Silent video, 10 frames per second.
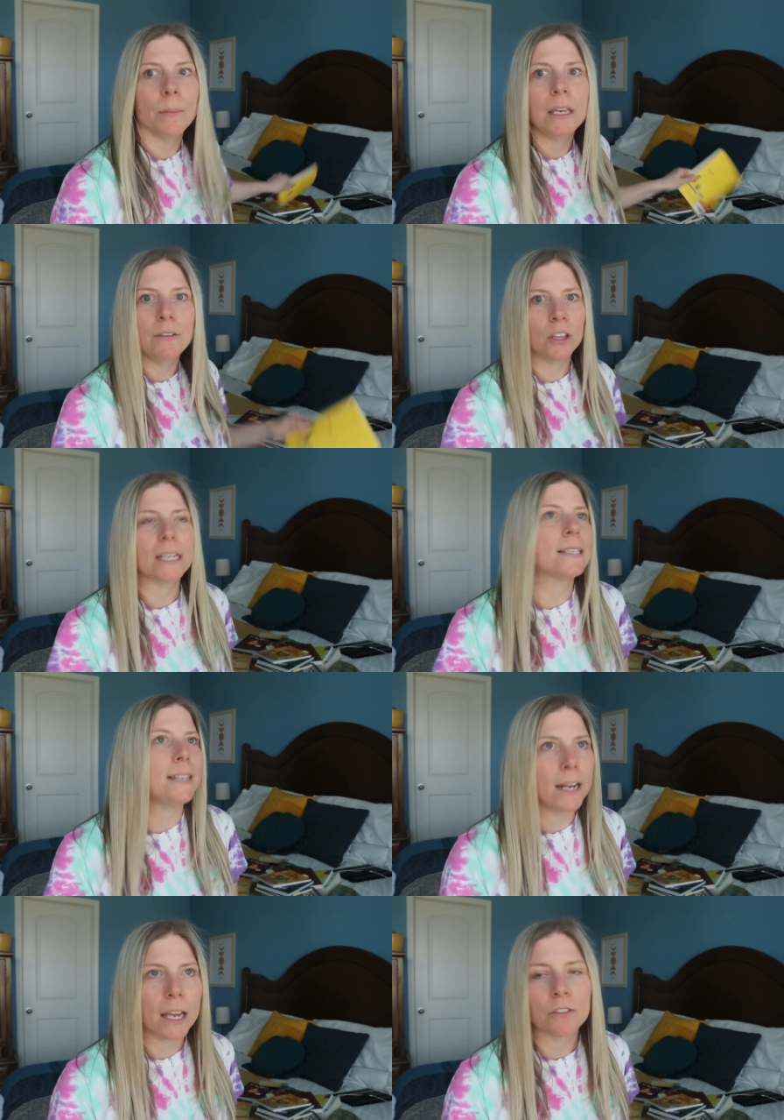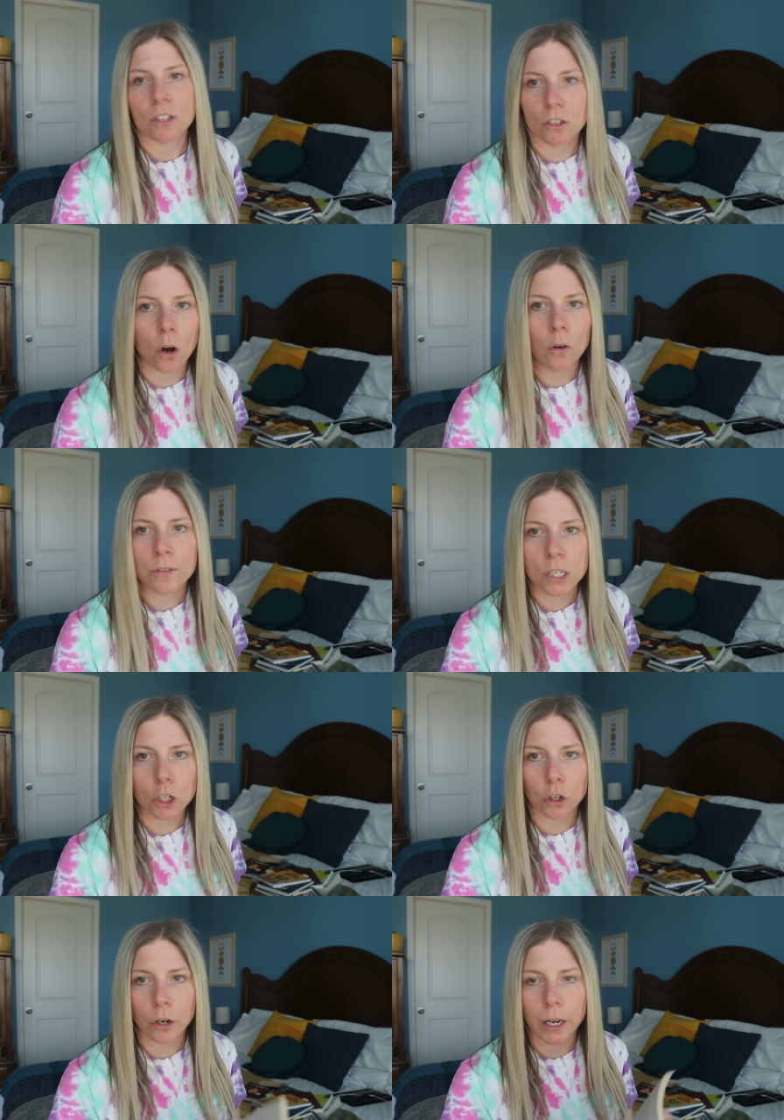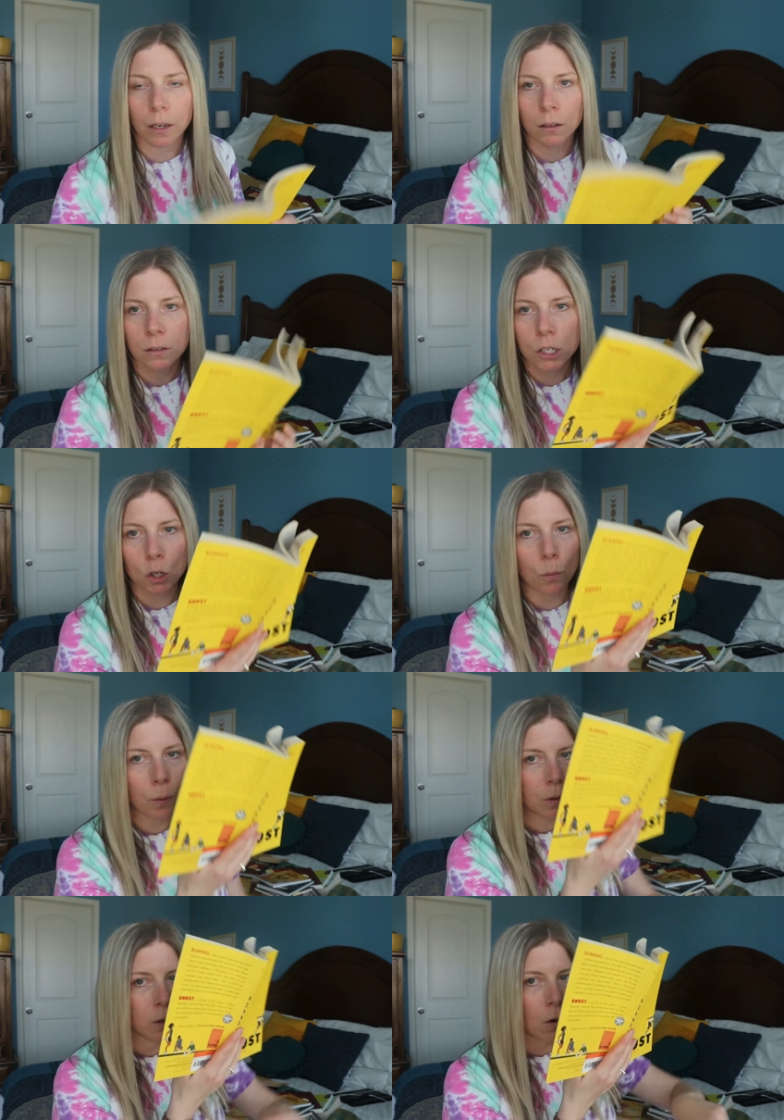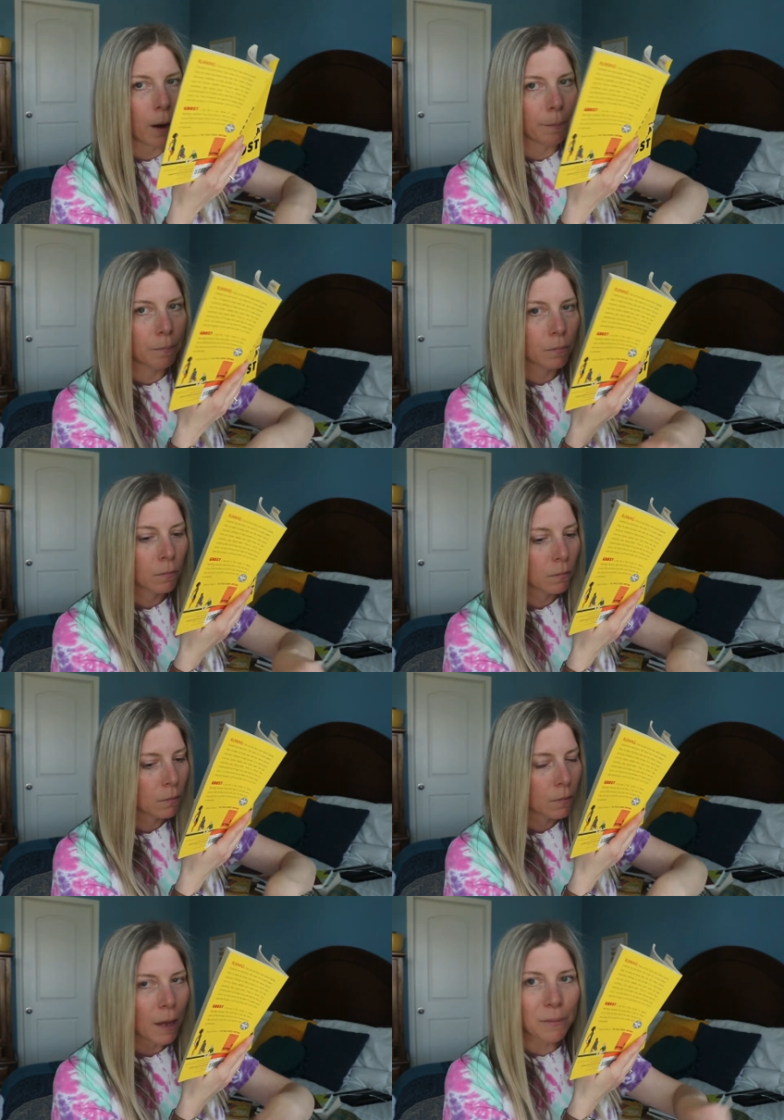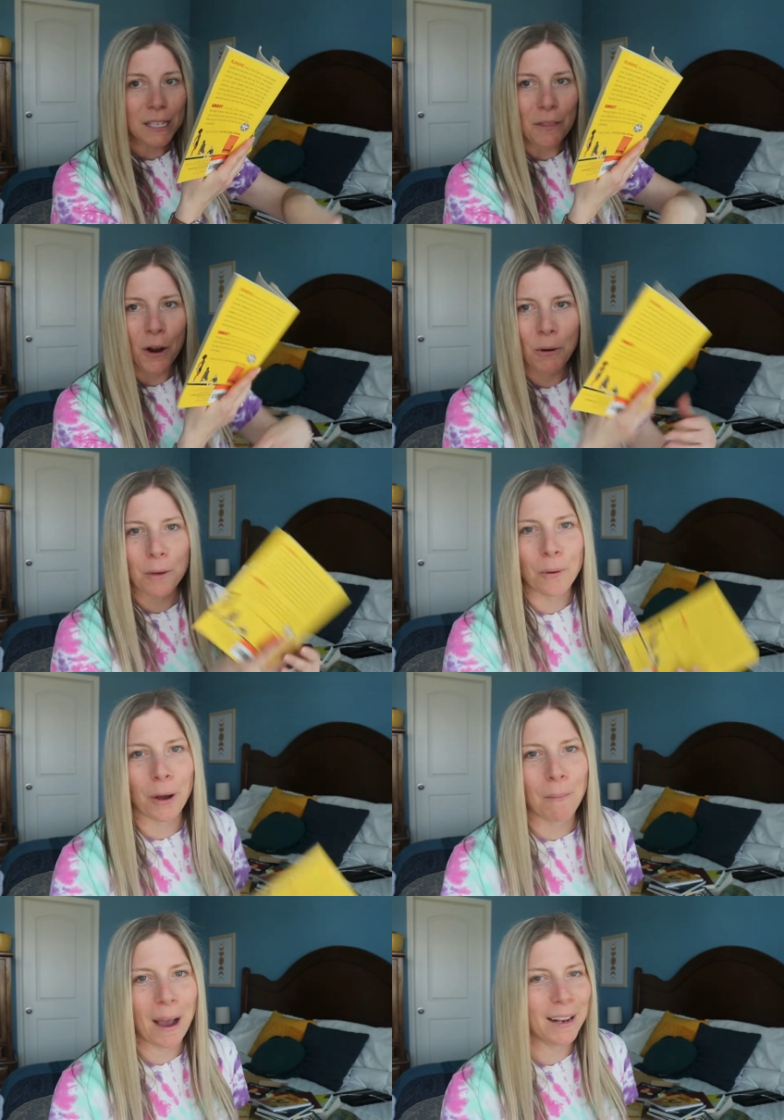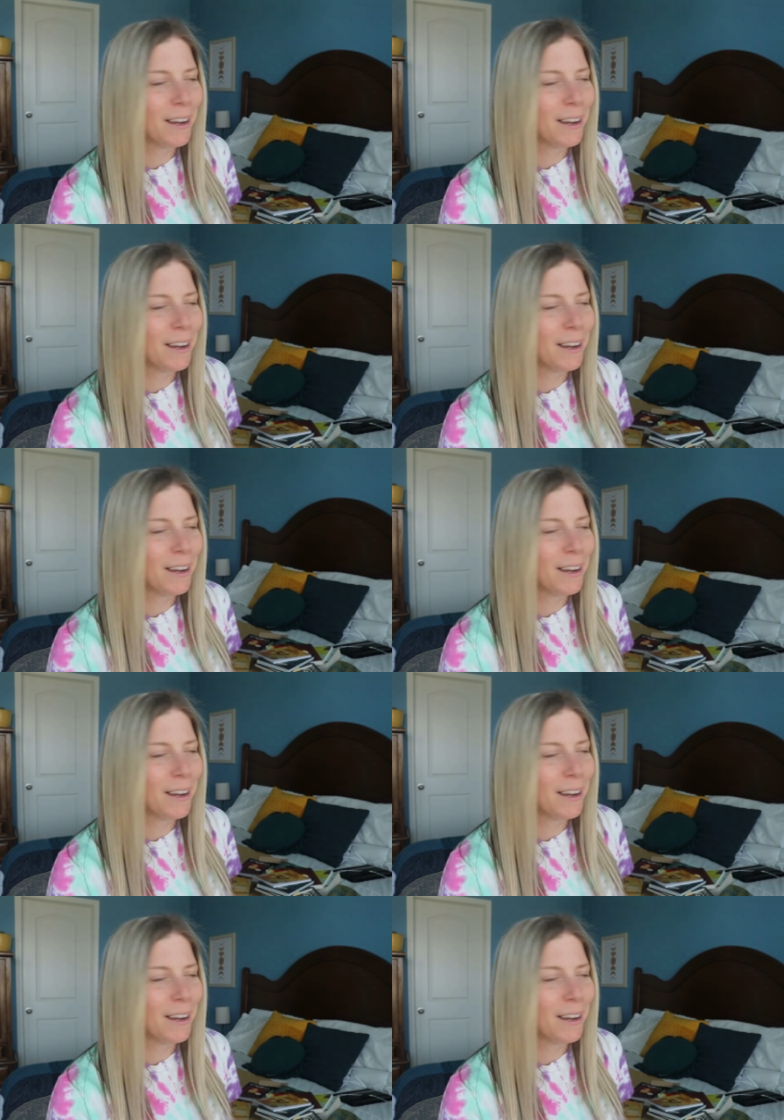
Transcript: me even like standing at the stove stirring soup. You know, I'm I'm sitting there with a book in my,